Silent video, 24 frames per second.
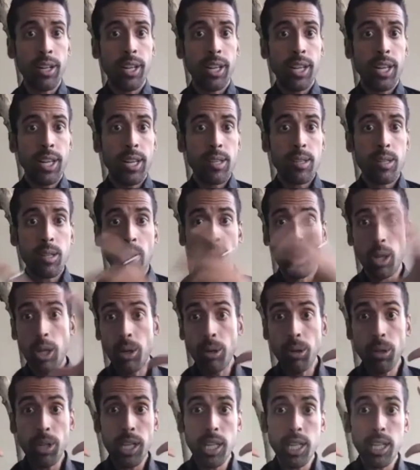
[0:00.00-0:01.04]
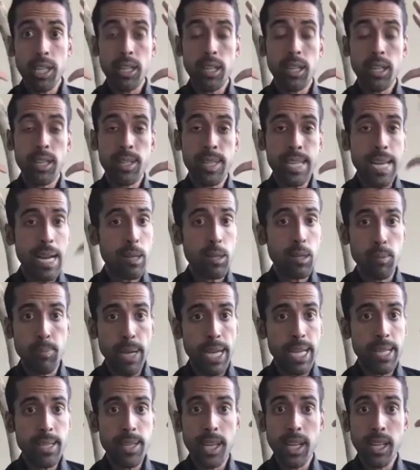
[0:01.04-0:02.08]
So literally, it sounds
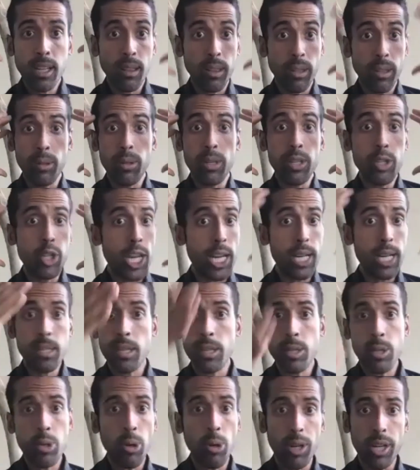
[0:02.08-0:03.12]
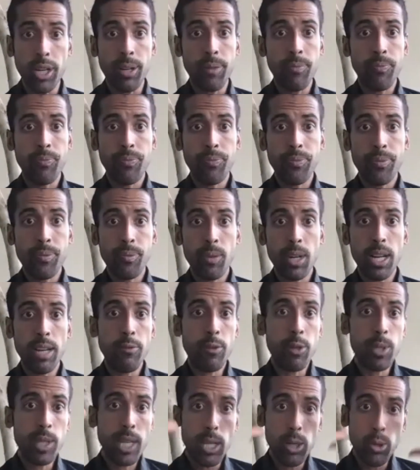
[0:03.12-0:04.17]
basic, literally change the story, right? If you
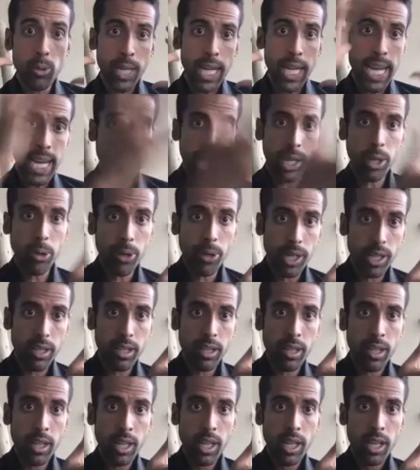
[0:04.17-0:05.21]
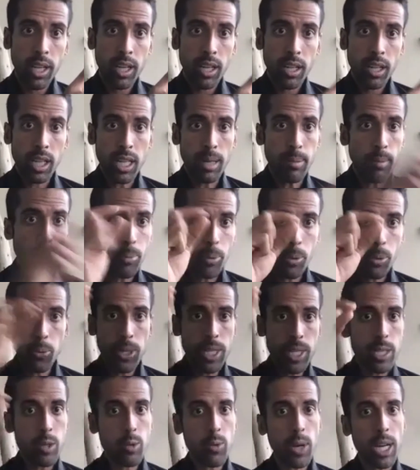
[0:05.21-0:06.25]
say you can't do it, come up with
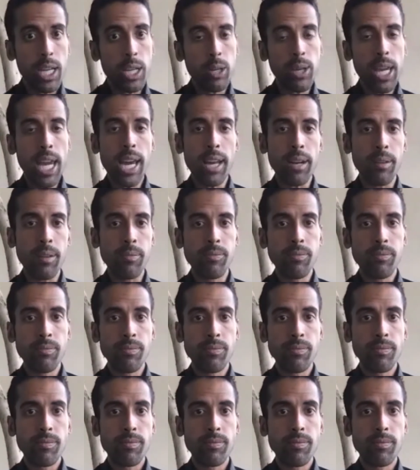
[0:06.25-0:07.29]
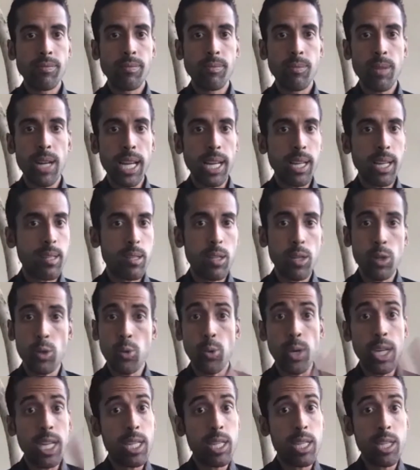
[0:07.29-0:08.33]
reasons why you can, right? Because there's
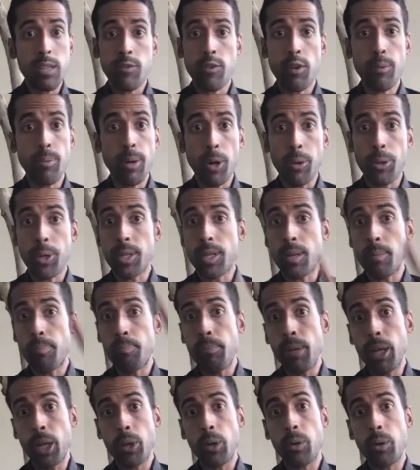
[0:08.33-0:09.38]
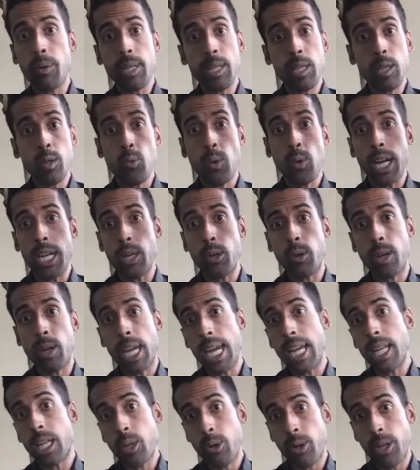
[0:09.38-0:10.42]
reasons for both. There's a million reasons why you
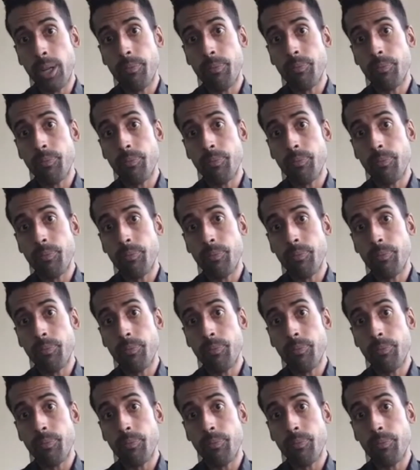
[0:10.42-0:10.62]
can't do it,